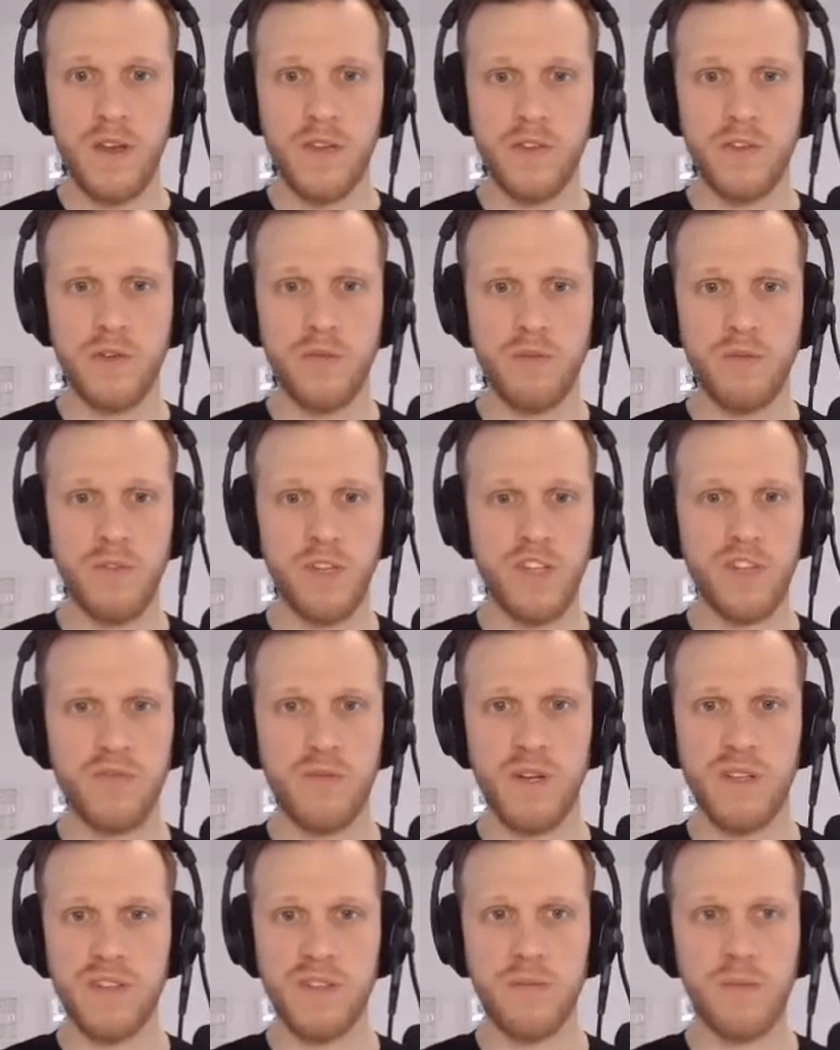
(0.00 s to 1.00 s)
So that's
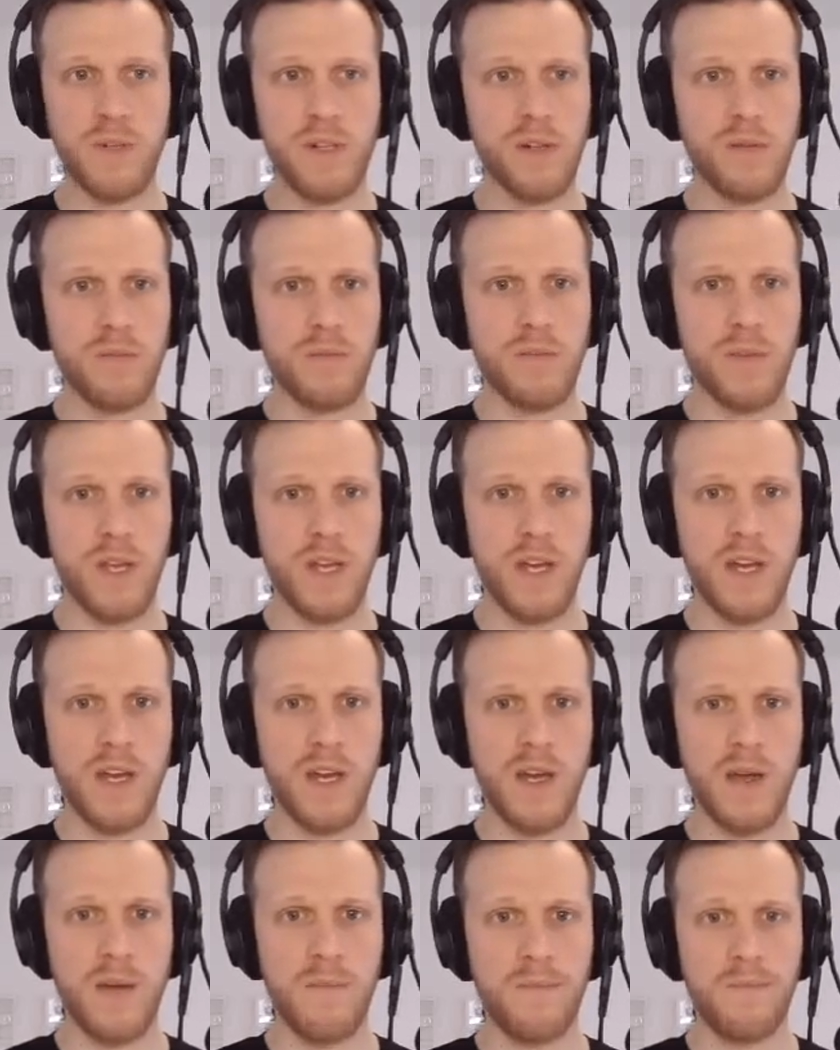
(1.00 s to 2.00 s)
quite simple.
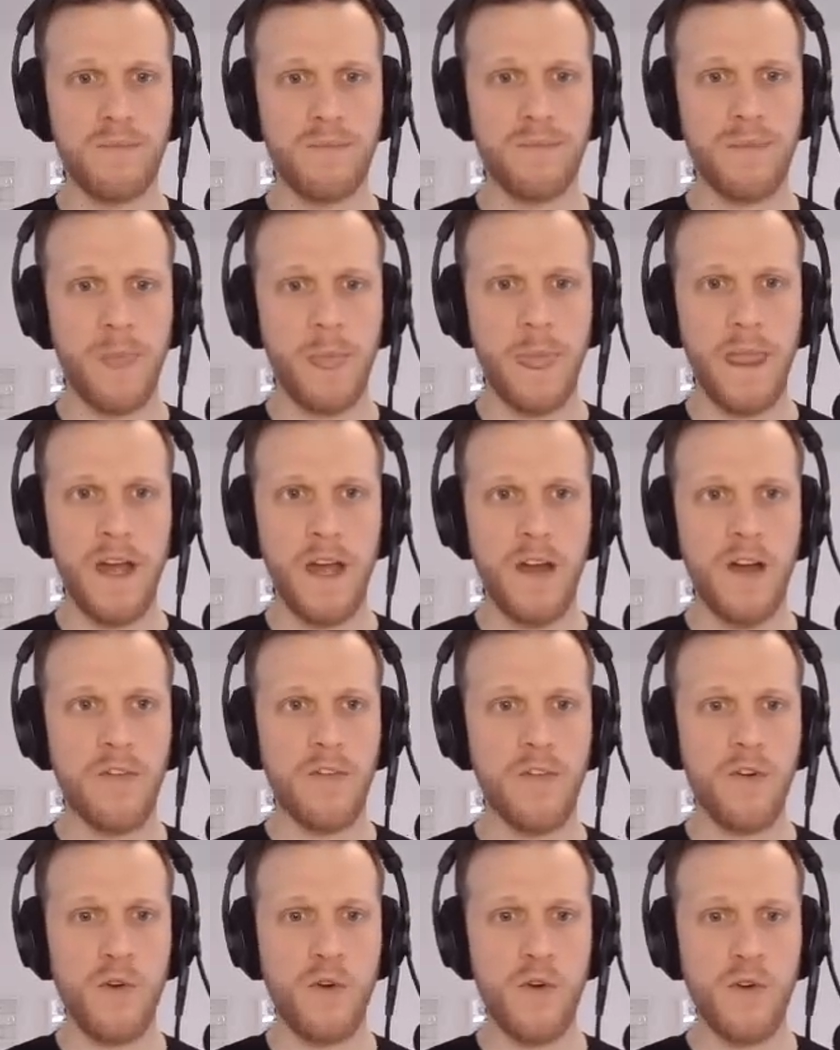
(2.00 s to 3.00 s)
Um,
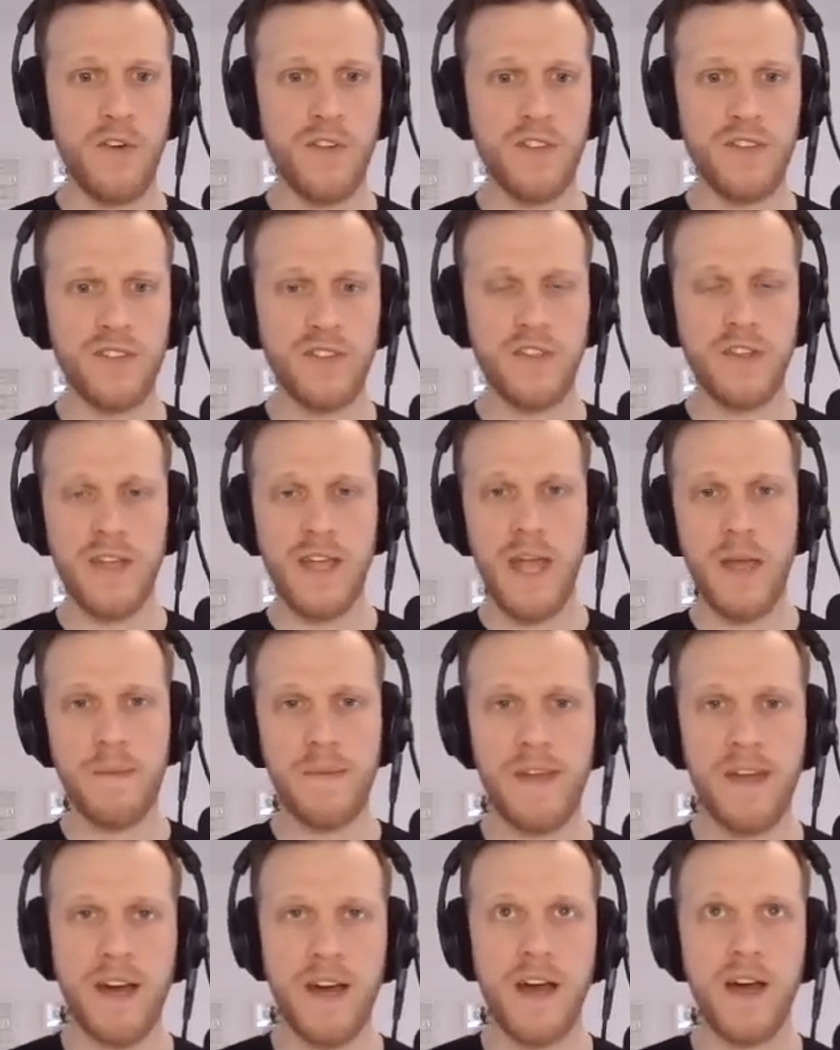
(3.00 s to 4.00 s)
of course, the
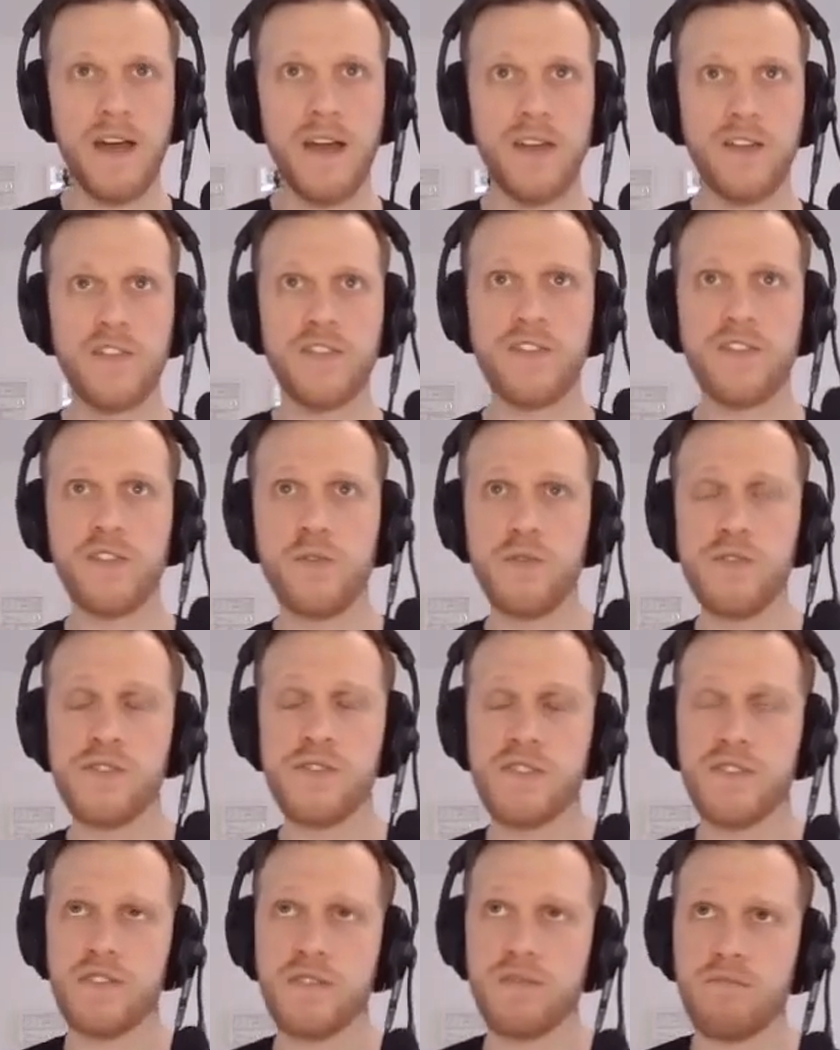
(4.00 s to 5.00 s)
API
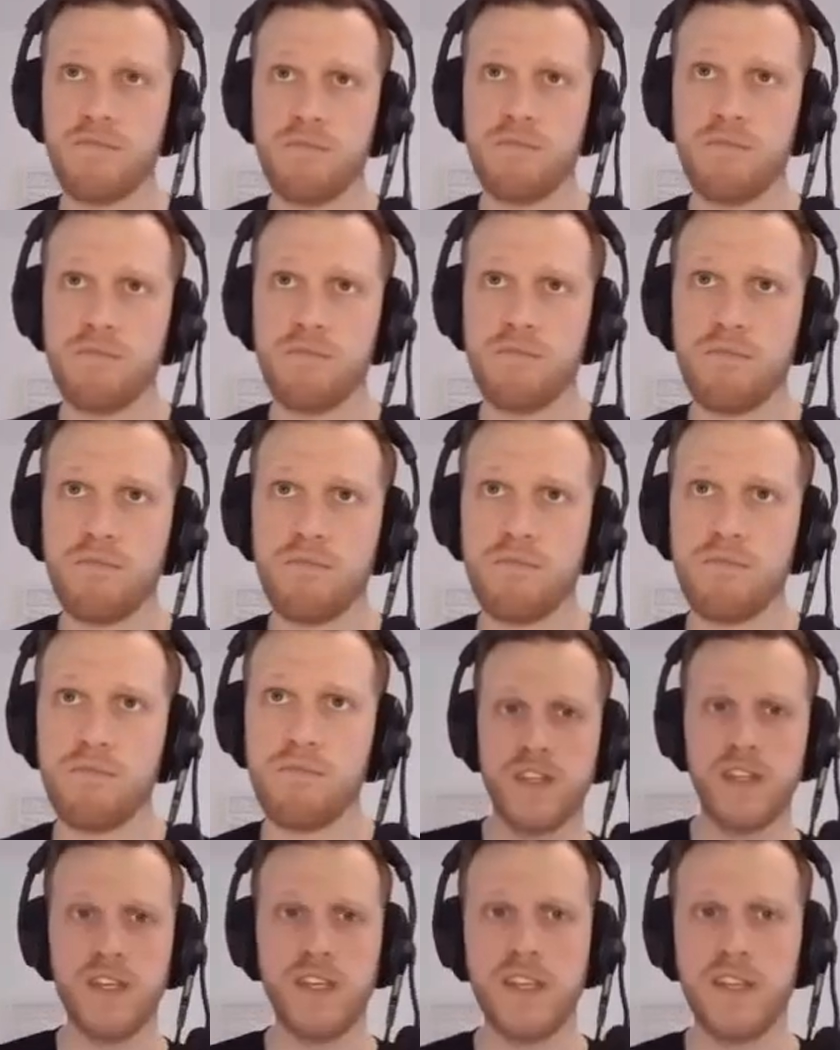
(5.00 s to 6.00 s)
suits a
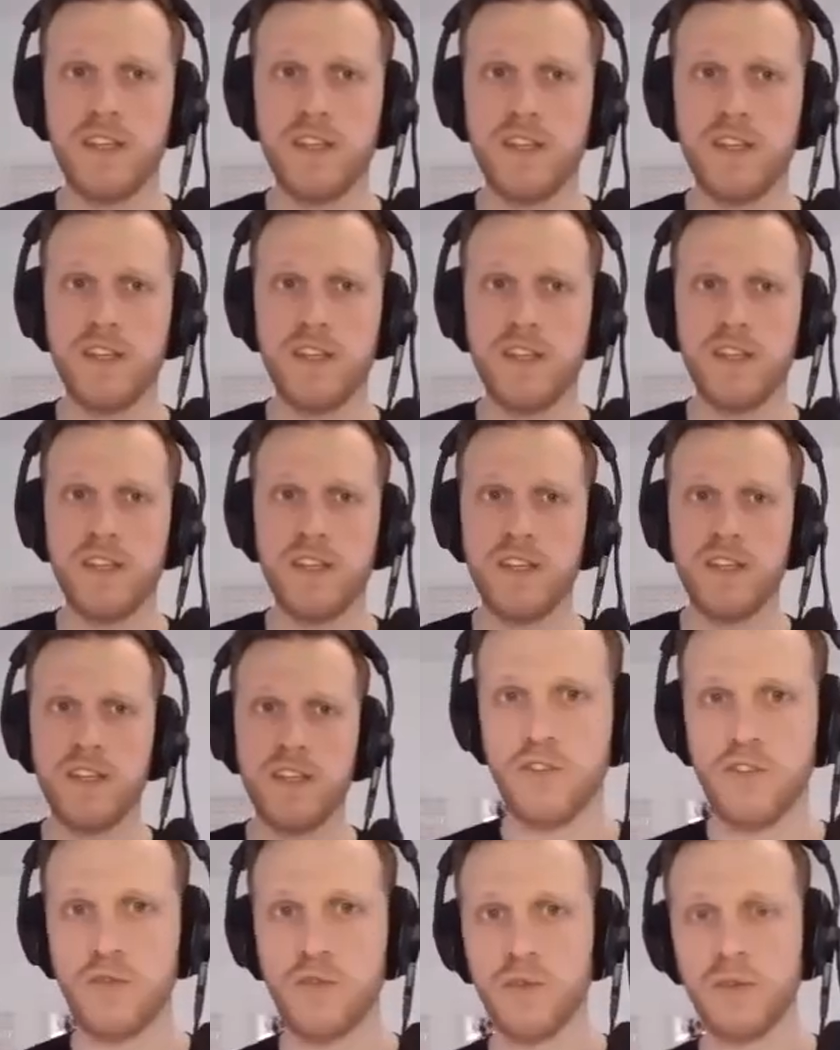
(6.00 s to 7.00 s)
different need than the
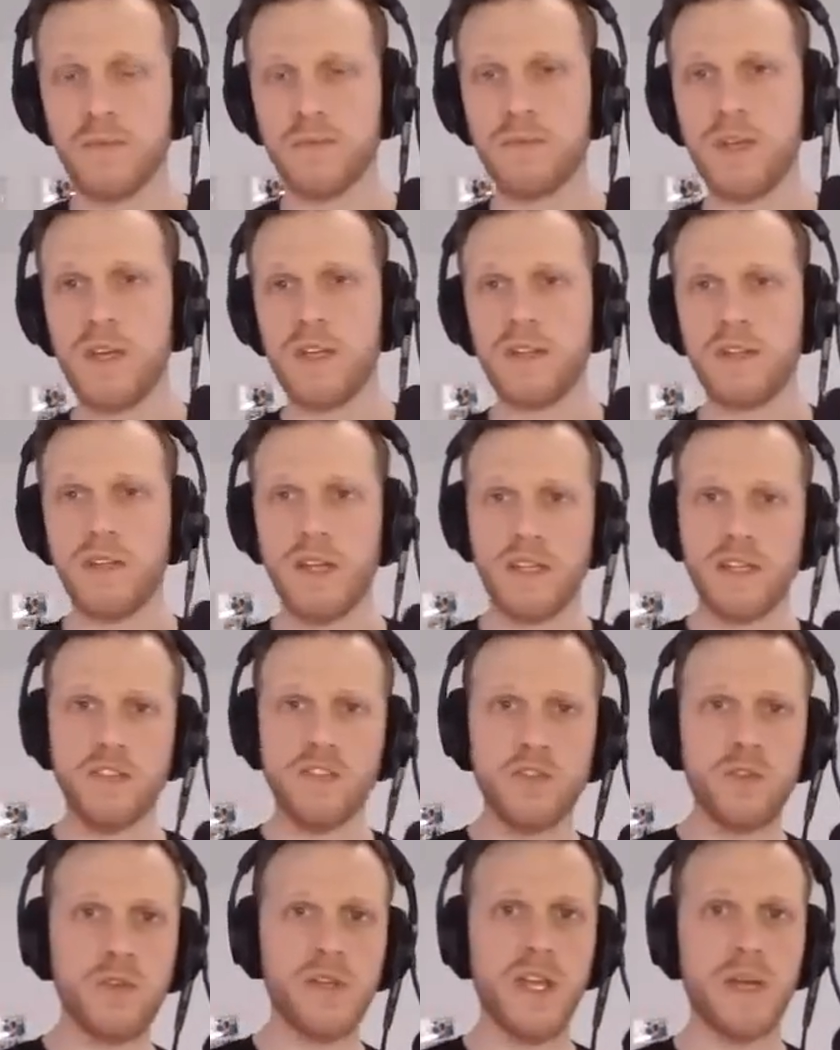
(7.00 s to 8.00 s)
tool. Like the
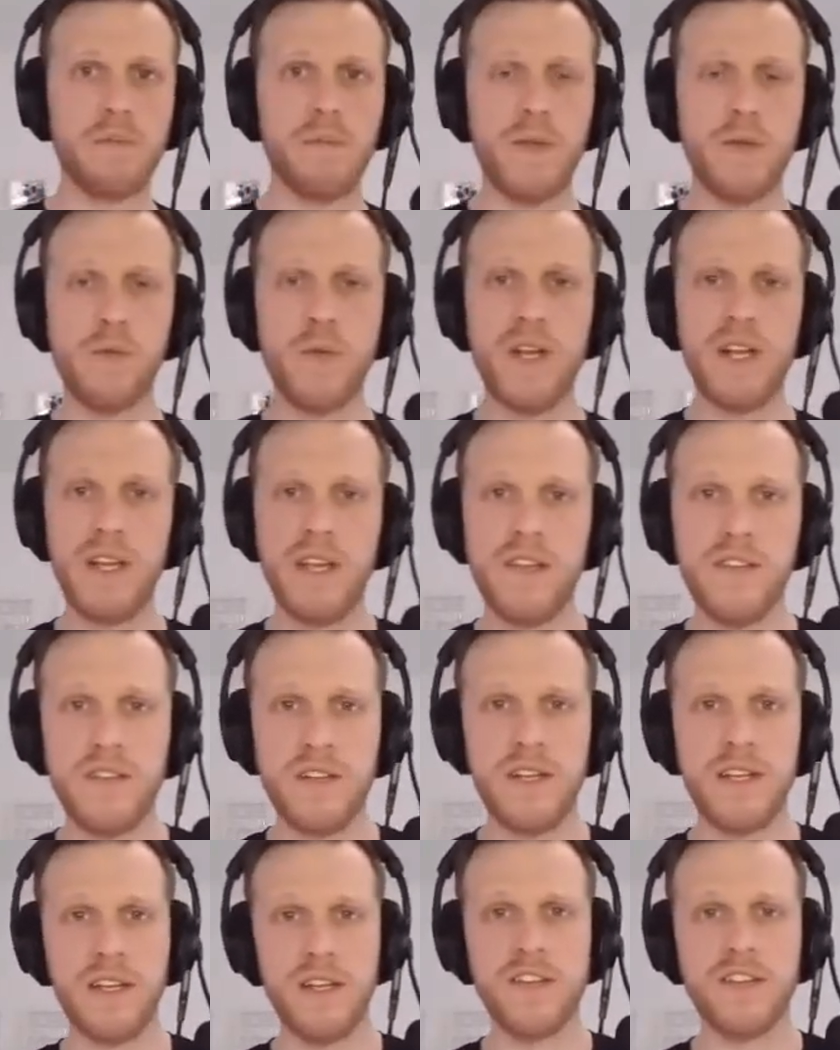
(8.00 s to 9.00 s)
tool can be really
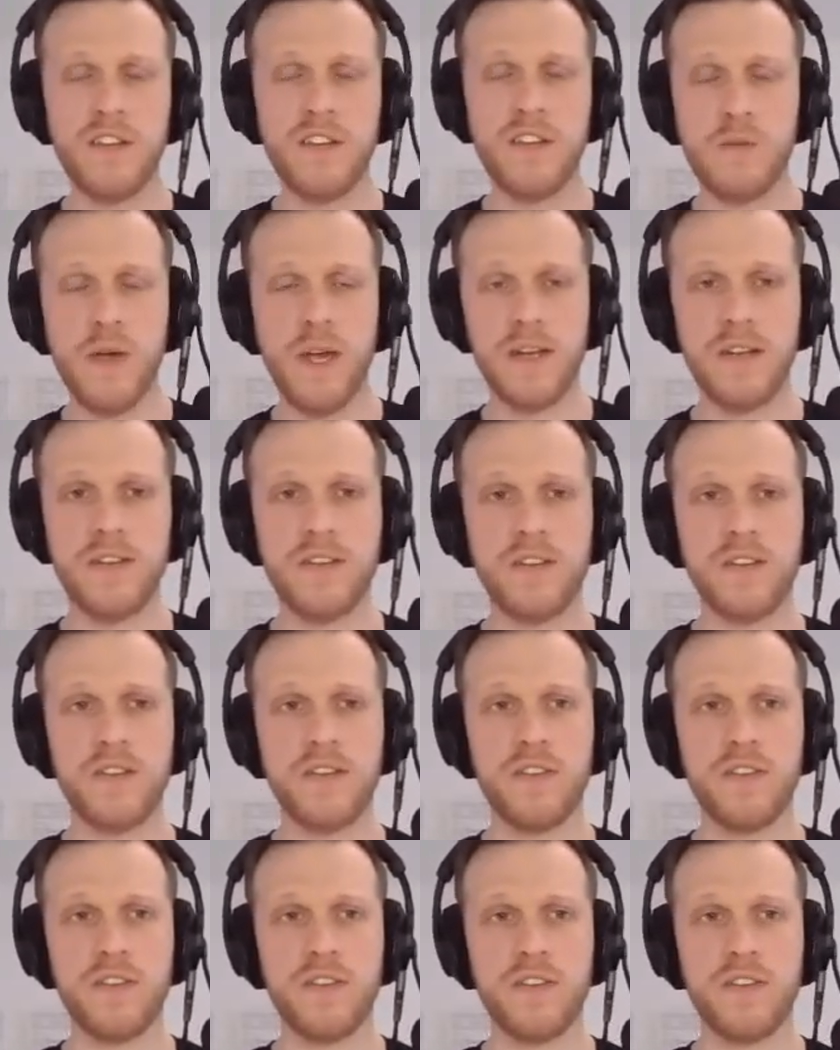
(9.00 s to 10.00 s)
easily integrated
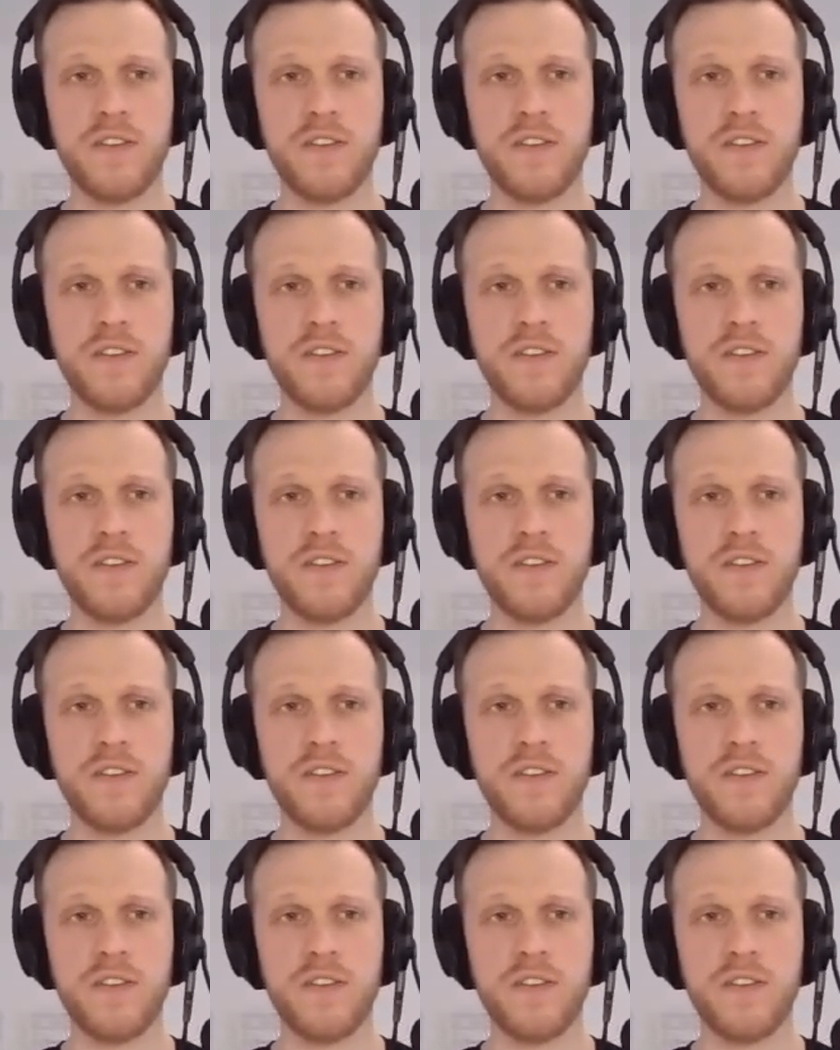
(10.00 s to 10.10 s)
into